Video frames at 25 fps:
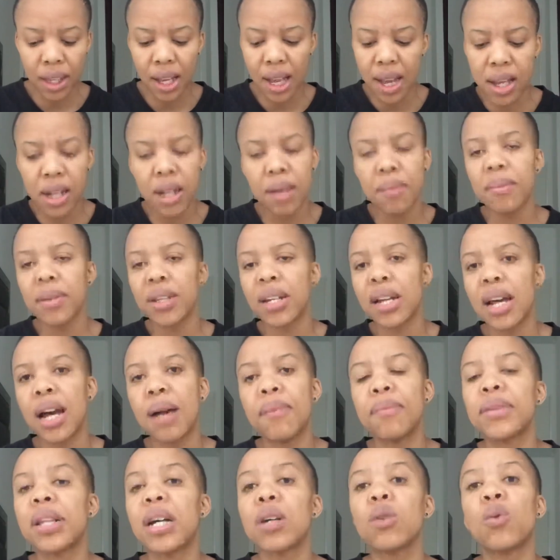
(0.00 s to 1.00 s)
And I mean,
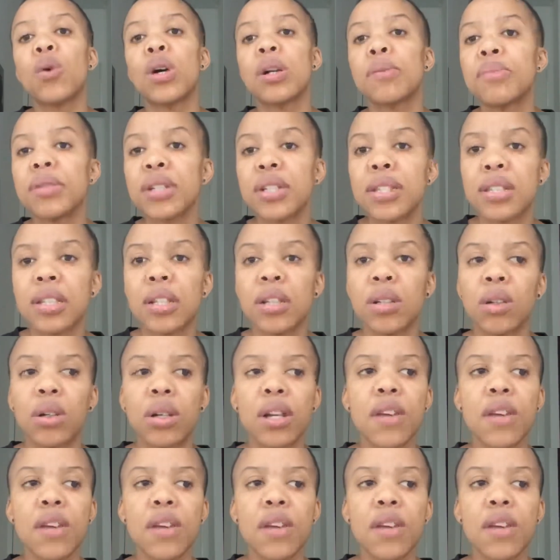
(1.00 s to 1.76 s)
I'm that one person.